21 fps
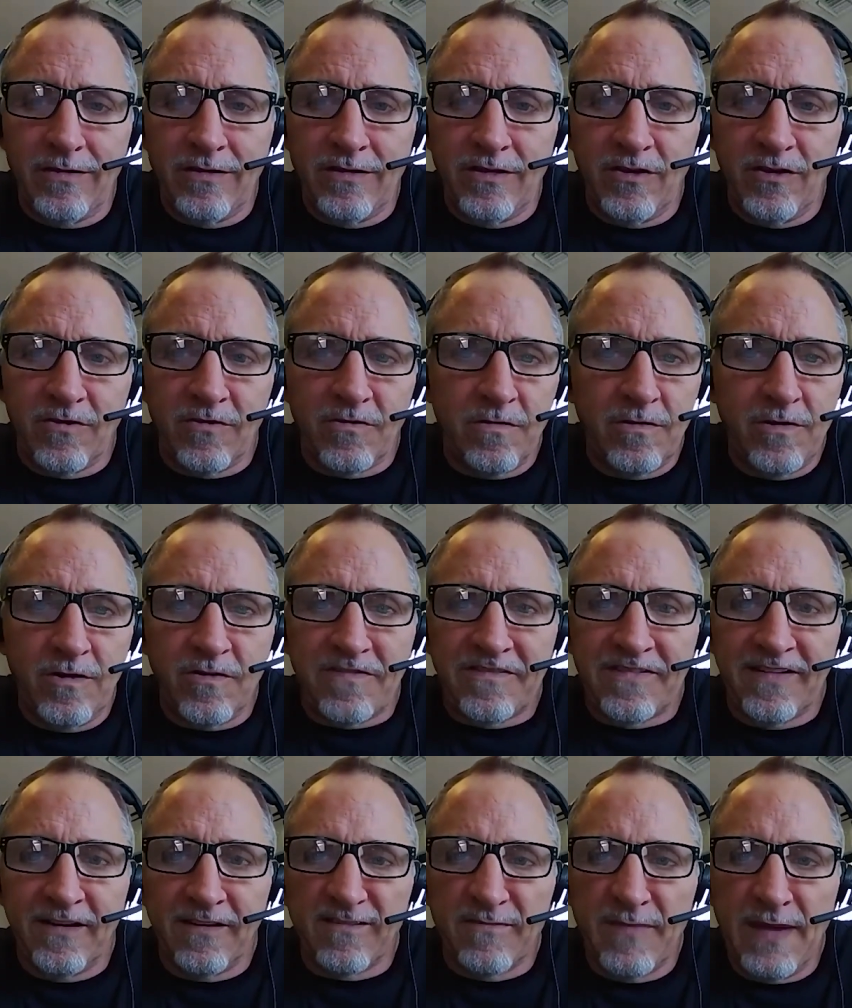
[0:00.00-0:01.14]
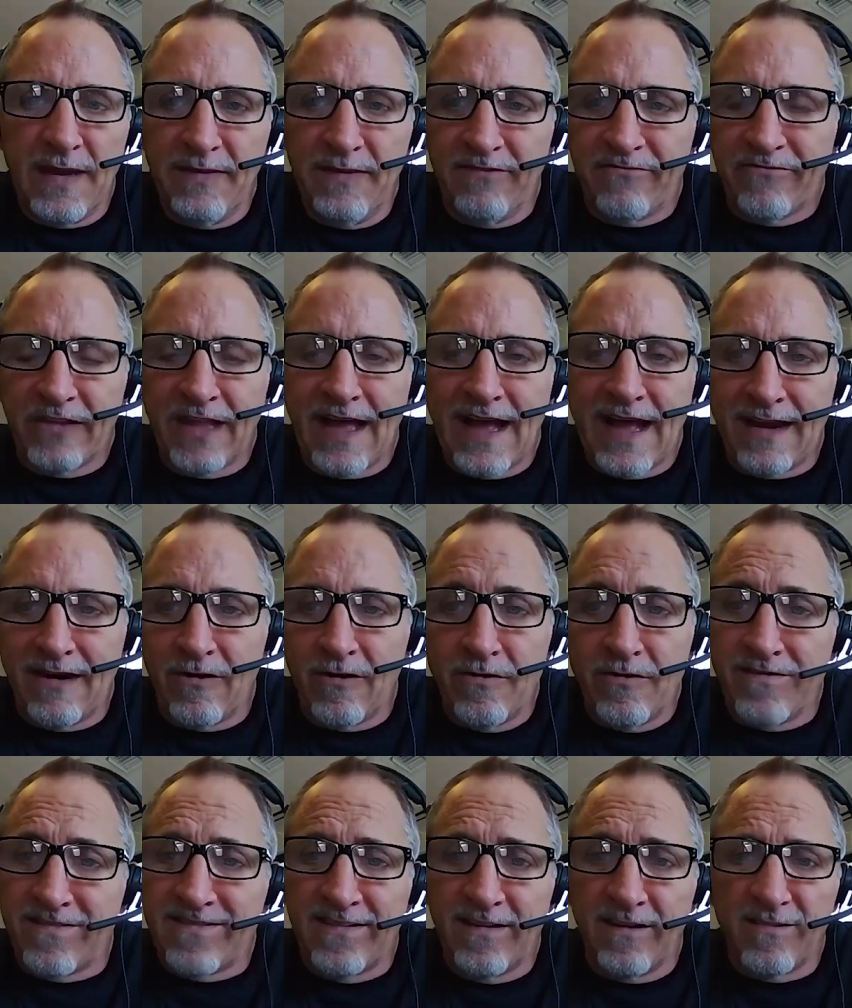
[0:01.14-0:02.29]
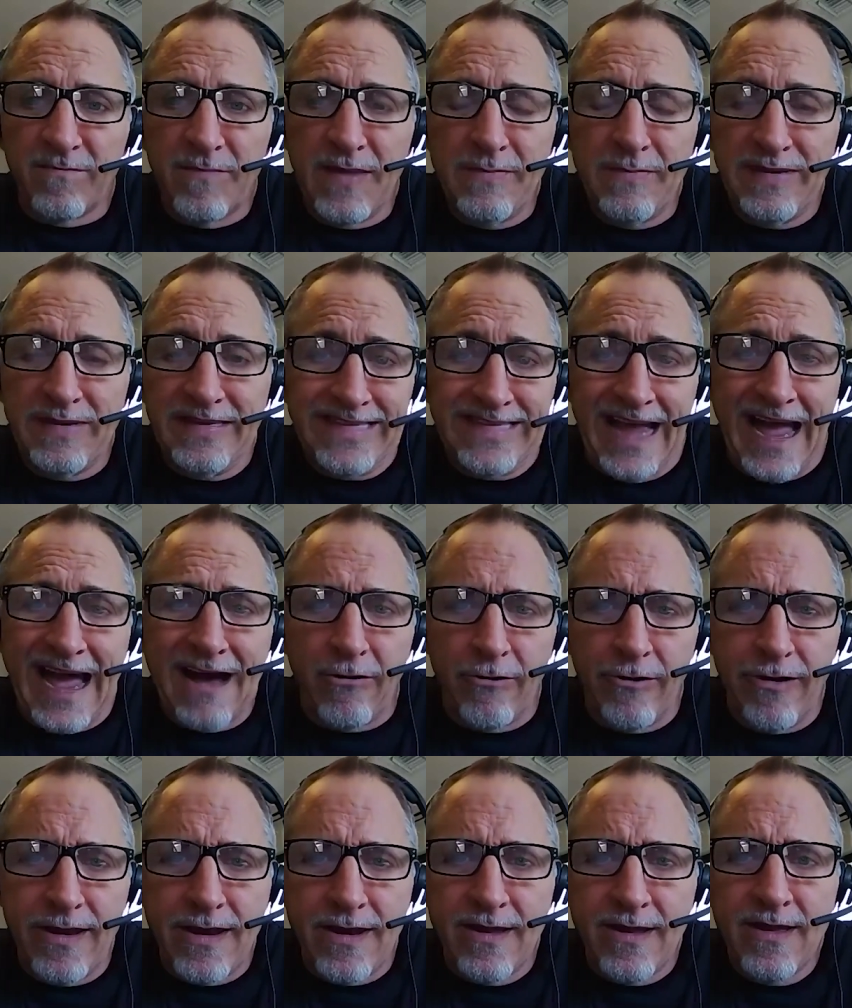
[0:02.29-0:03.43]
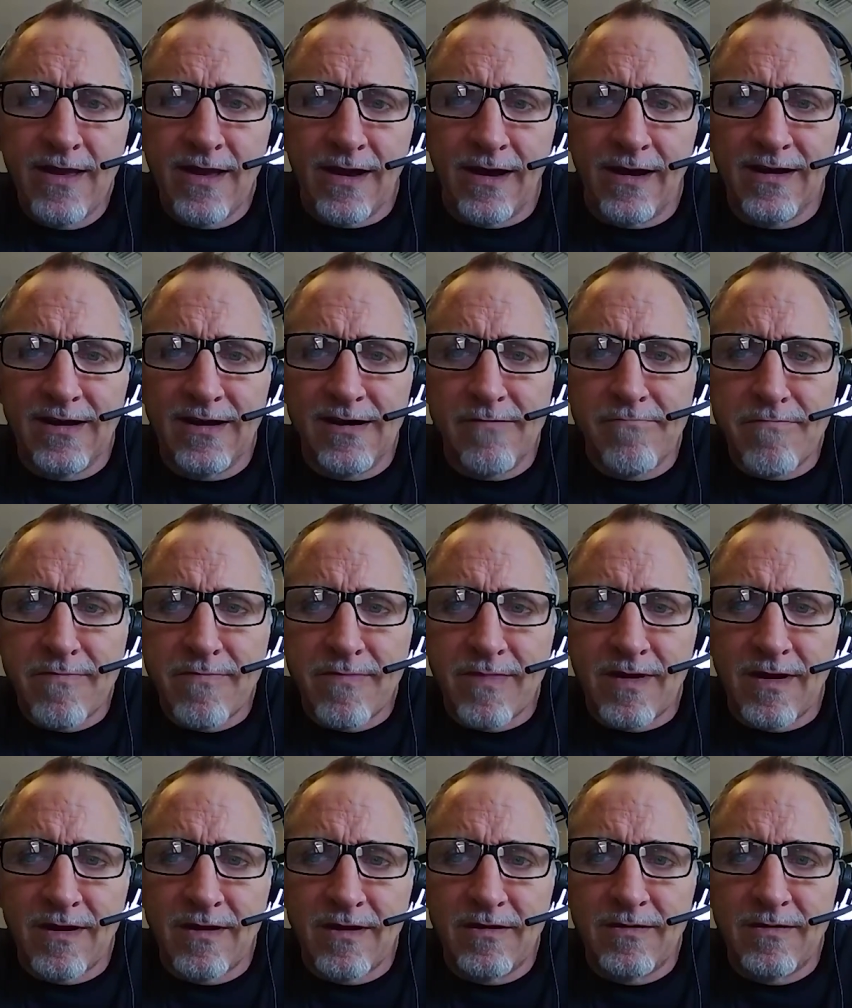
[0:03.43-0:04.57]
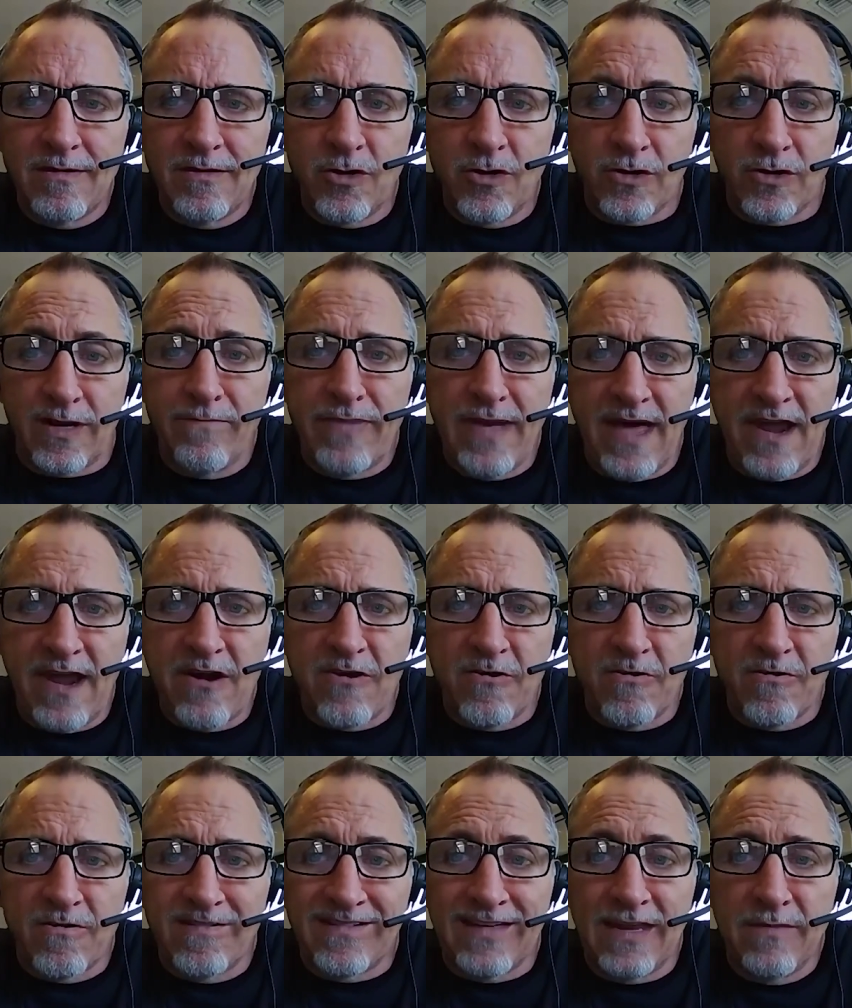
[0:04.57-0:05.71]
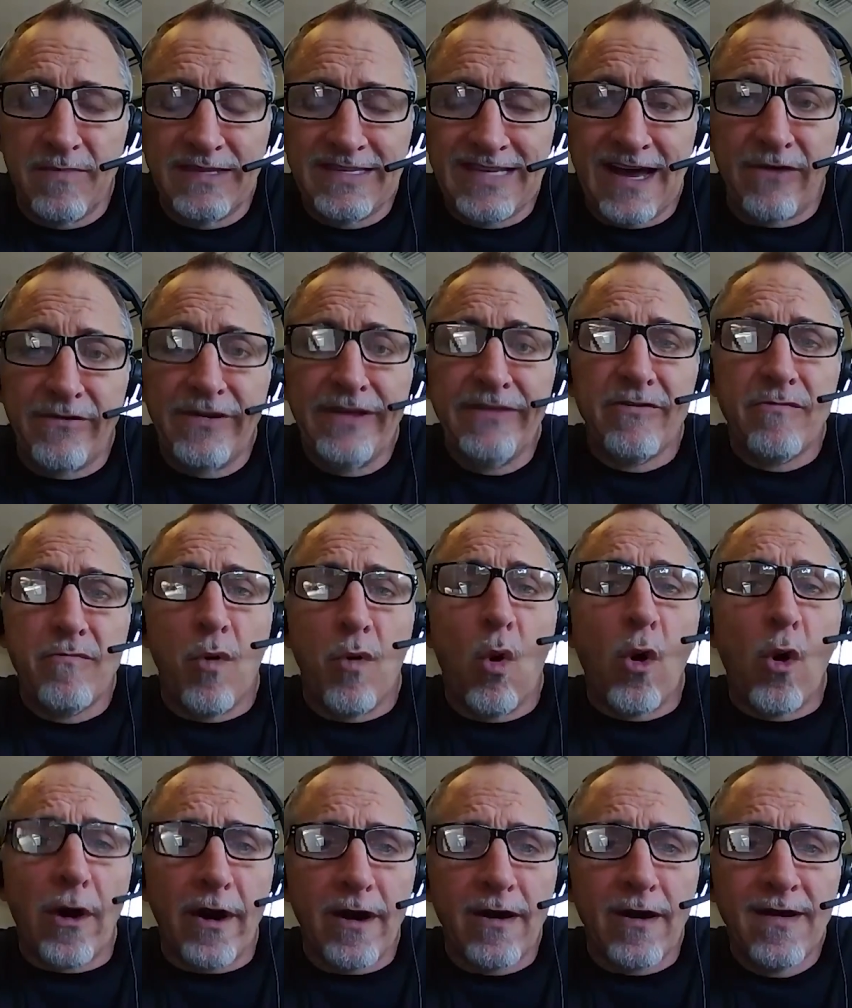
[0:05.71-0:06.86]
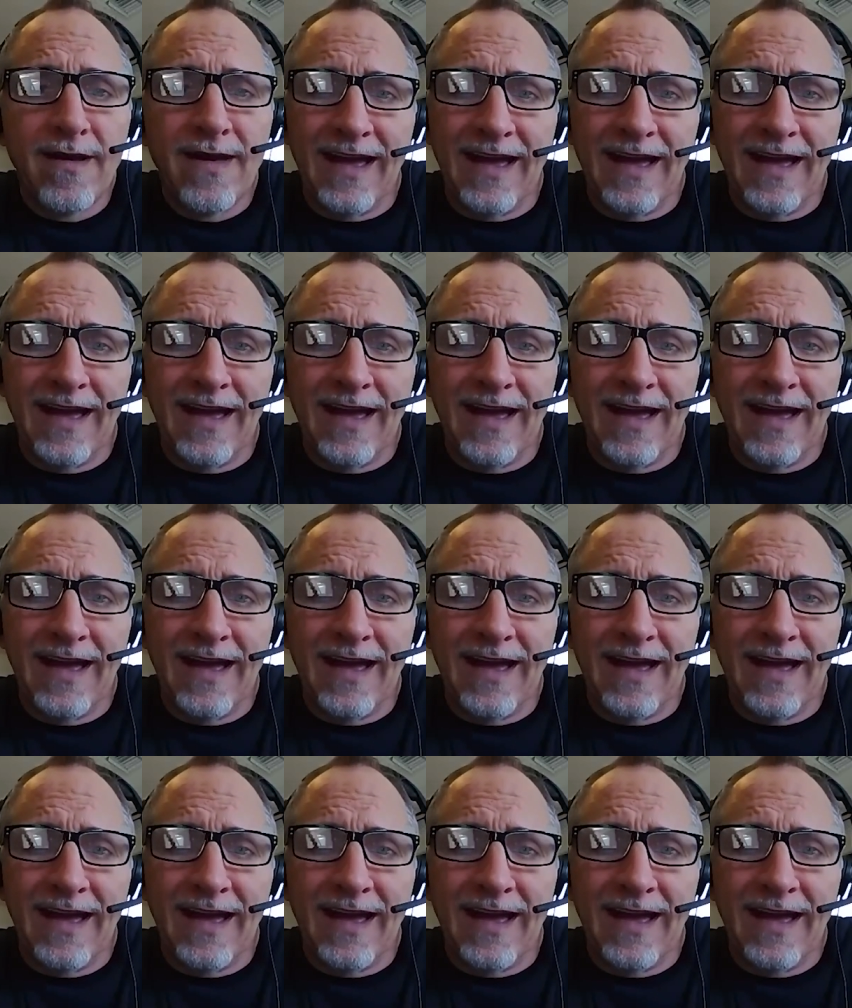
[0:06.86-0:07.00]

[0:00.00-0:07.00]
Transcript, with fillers: your your sales may be flat or your sales may be down um, your competitor is going to be down even more.